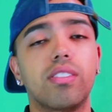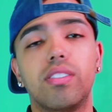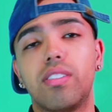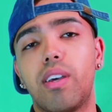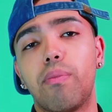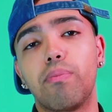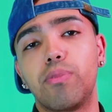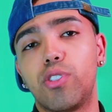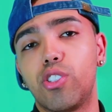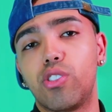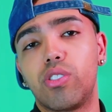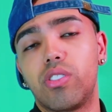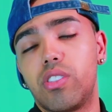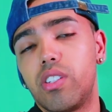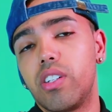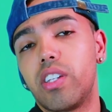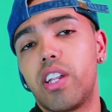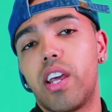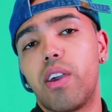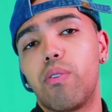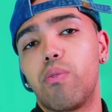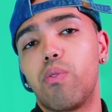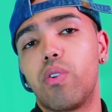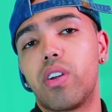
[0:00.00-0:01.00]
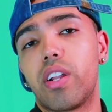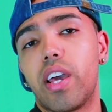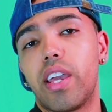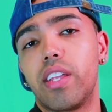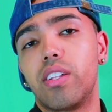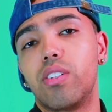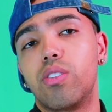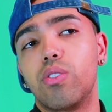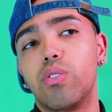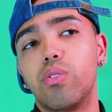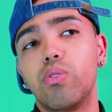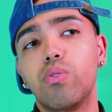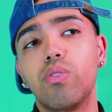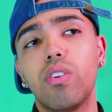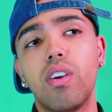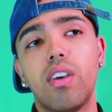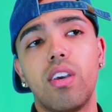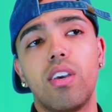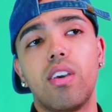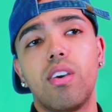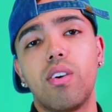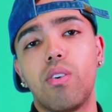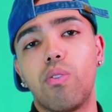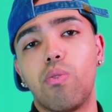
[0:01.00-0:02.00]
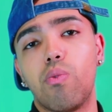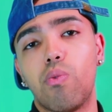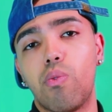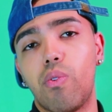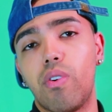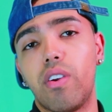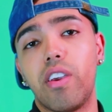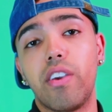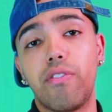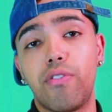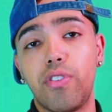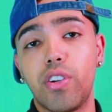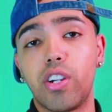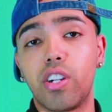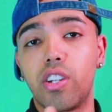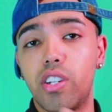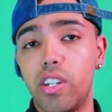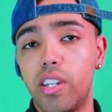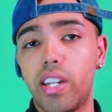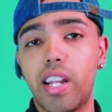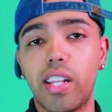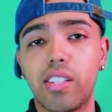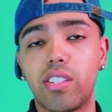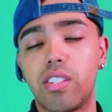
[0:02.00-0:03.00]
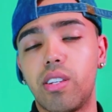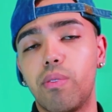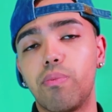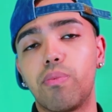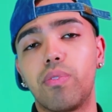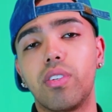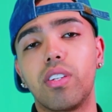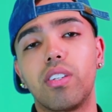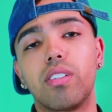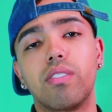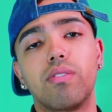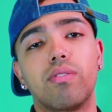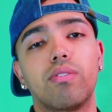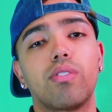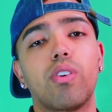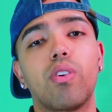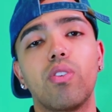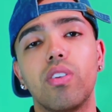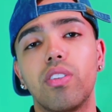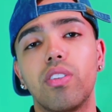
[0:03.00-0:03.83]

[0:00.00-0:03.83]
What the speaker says: and I'm just good at what I do. If you're good at something, the